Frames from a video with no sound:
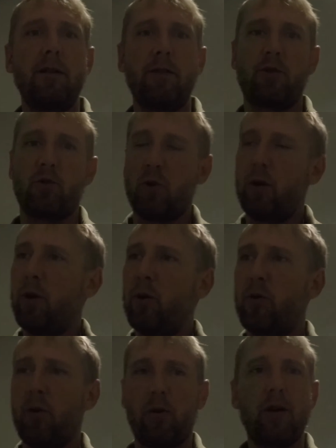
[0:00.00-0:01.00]
the
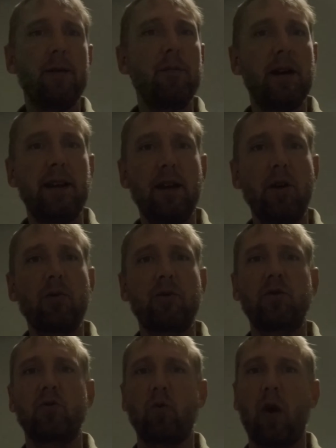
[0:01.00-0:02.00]
truth or anybody
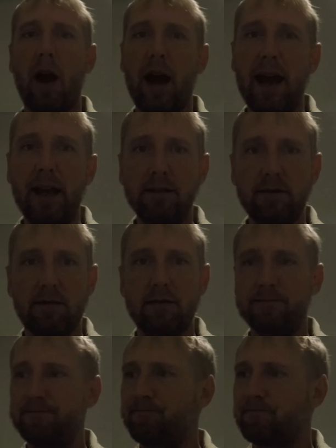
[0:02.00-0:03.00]
else's rights.
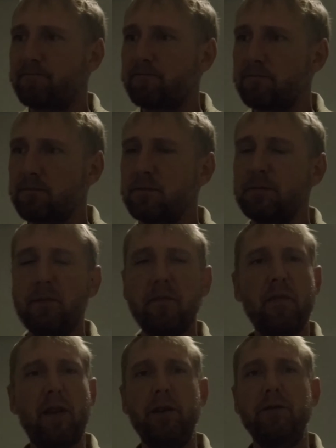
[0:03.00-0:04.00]

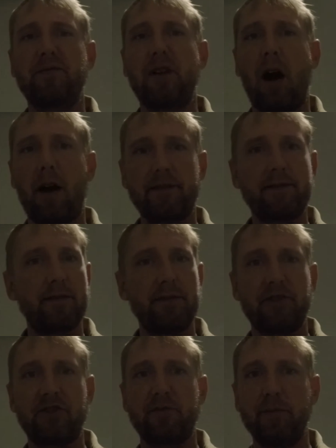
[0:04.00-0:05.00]
You've
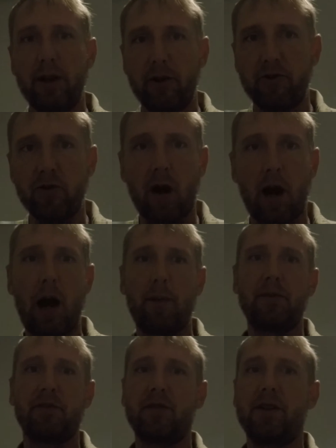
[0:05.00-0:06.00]
constantly smeared your
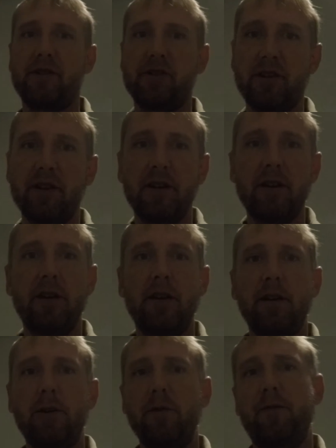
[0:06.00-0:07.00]
opposition.
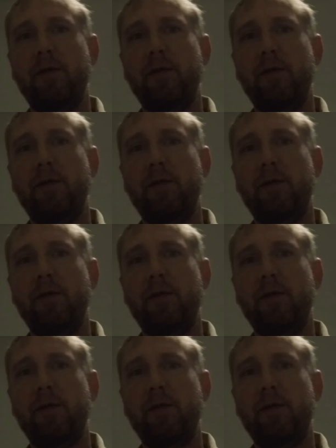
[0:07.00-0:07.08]
You've